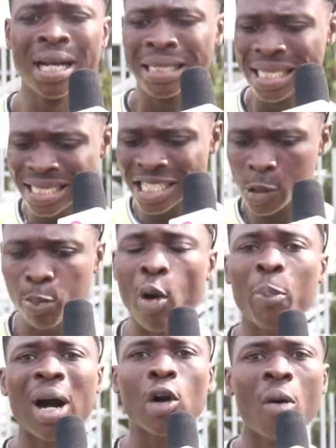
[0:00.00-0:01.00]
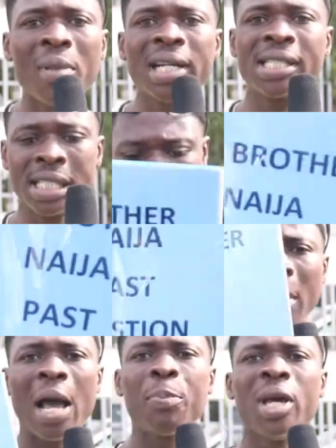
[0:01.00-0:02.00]
This is proper comedy. Go on
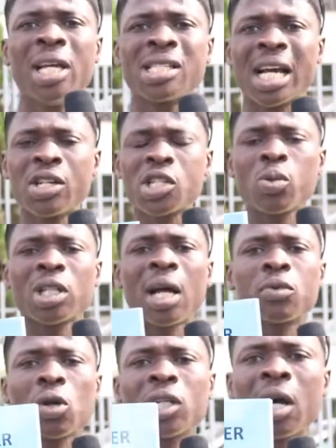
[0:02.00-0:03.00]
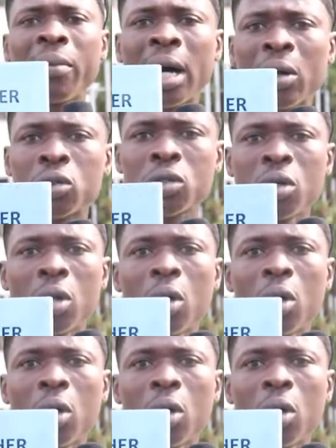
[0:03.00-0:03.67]
my page and you see what I'm talking about.